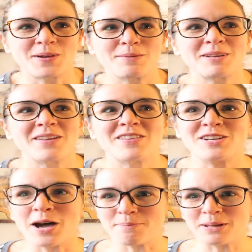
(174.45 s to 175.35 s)
family and
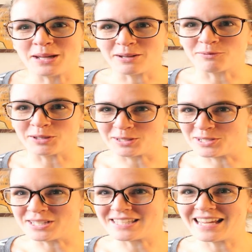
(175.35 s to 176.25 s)
then not being
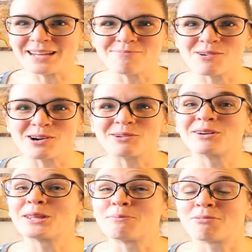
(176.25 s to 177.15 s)
religious anymore
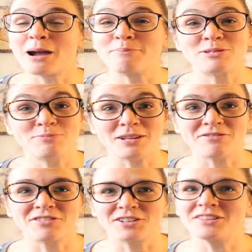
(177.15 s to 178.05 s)
really prepped me
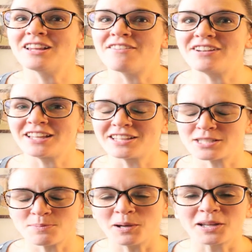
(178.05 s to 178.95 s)
for loving
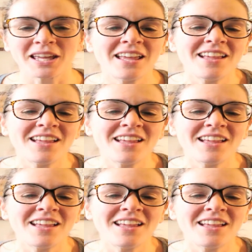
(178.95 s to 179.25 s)
this book.